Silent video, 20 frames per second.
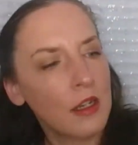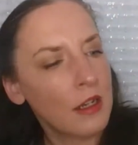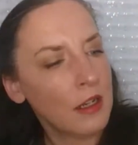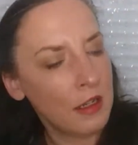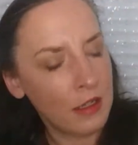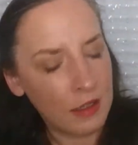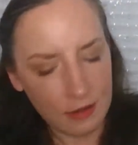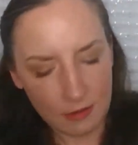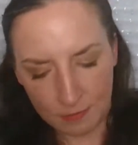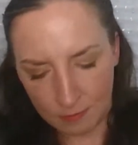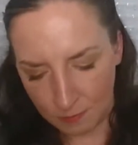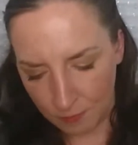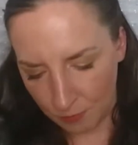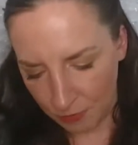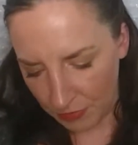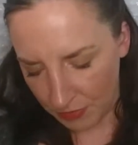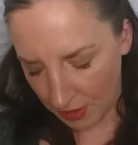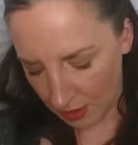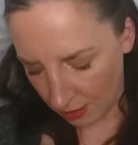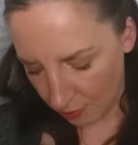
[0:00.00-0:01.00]

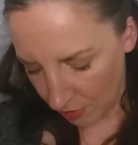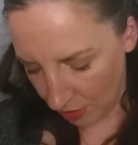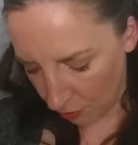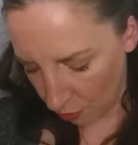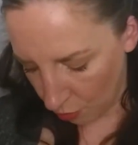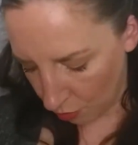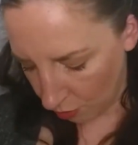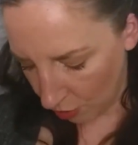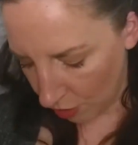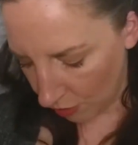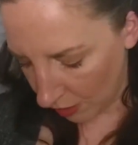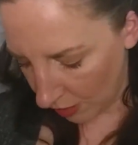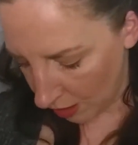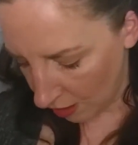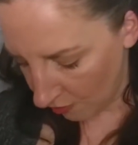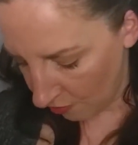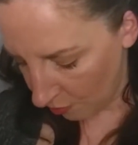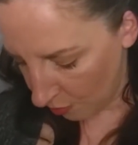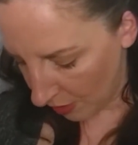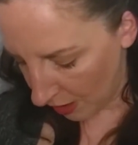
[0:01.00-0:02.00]
Let me clean
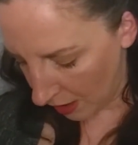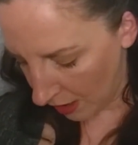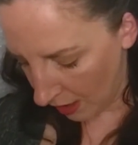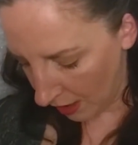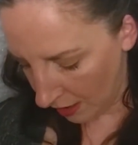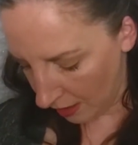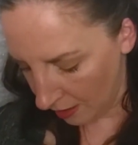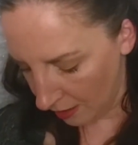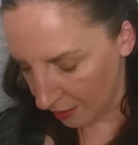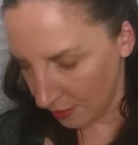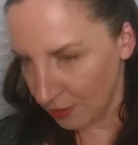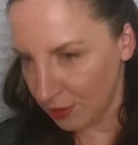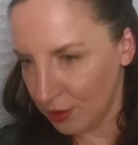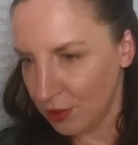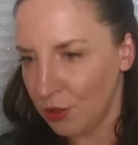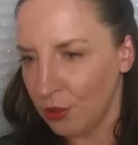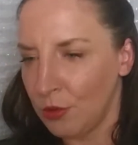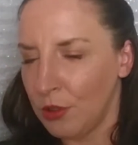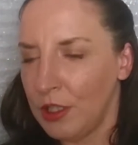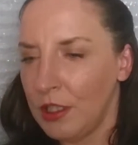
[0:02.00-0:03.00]
off my hands
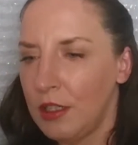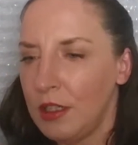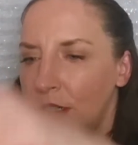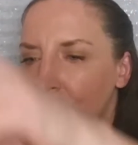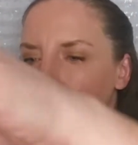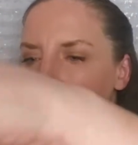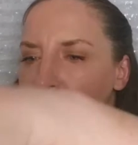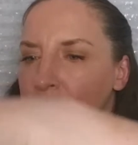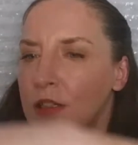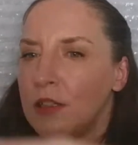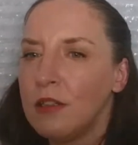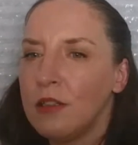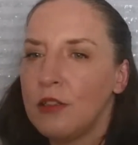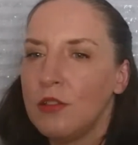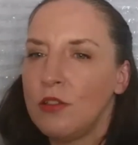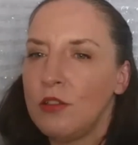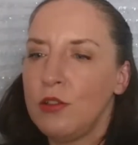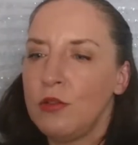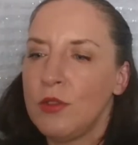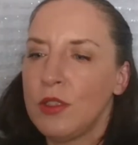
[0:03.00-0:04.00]
so I can
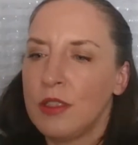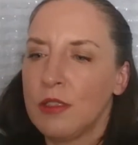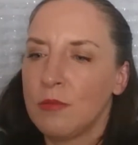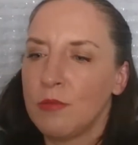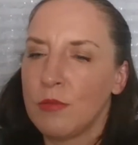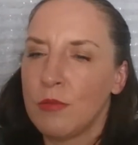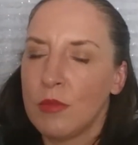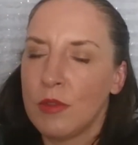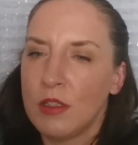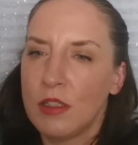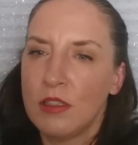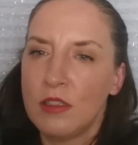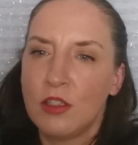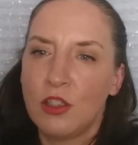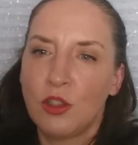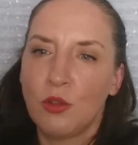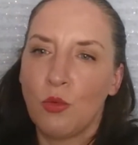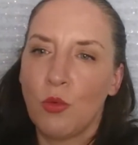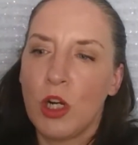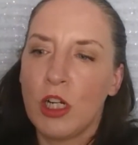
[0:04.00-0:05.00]
do some
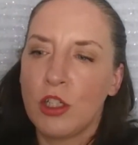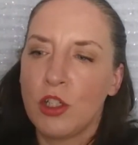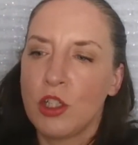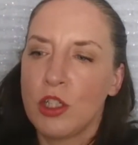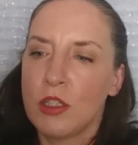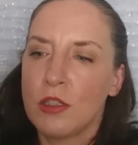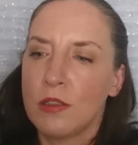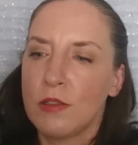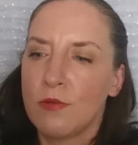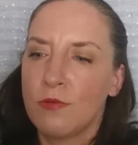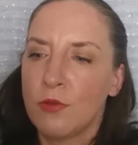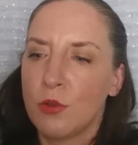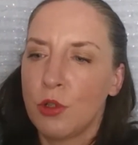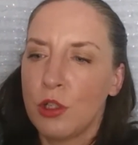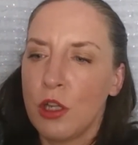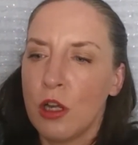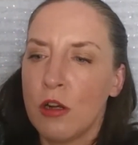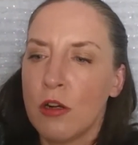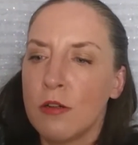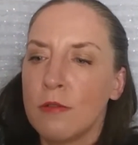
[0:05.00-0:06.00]
swatches for
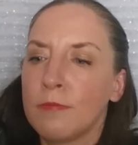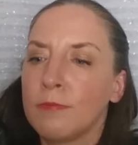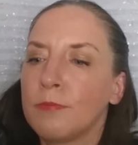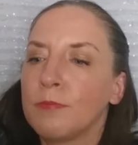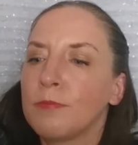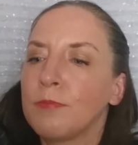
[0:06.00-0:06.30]
y'all.